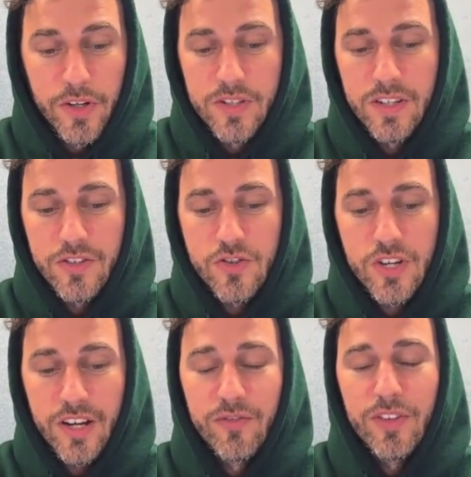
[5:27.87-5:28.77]
It's going to
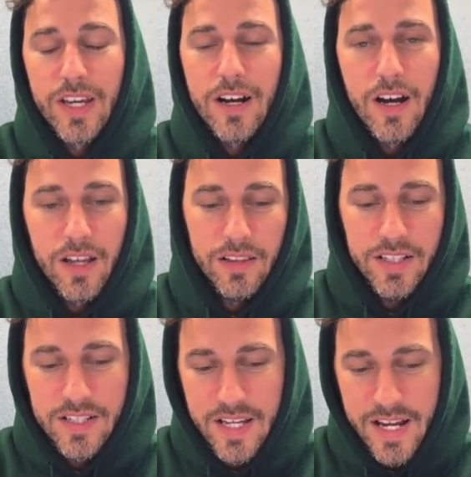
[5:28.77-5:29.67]
check for that hot
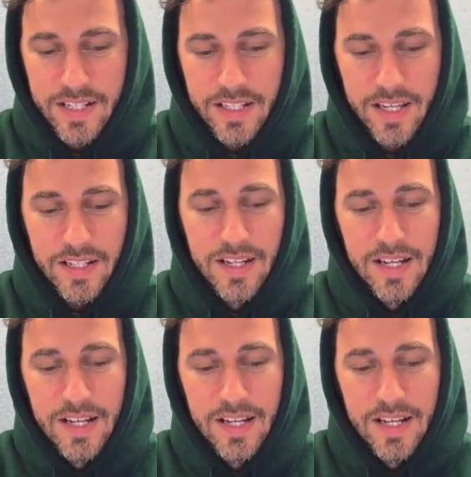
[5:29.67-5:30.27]
lead tag again.